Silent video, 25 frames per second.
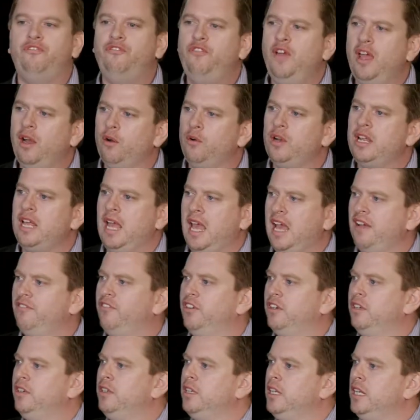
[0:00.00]
very
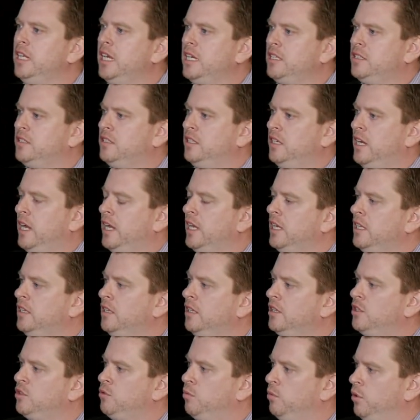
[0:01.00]
evident yesterday
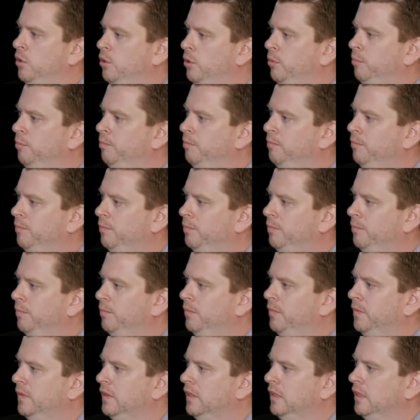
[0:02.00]
in this room.
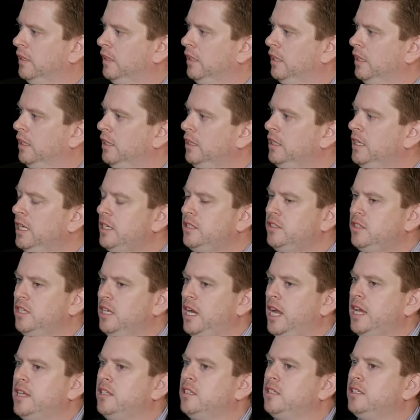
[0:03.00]

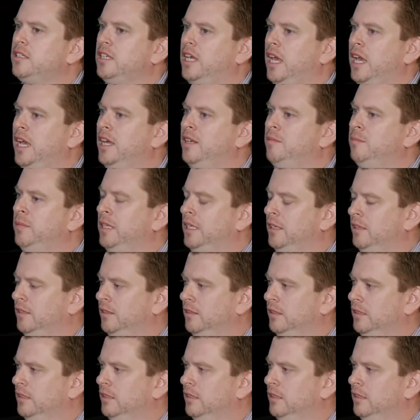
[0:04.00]
Yesterday scared me.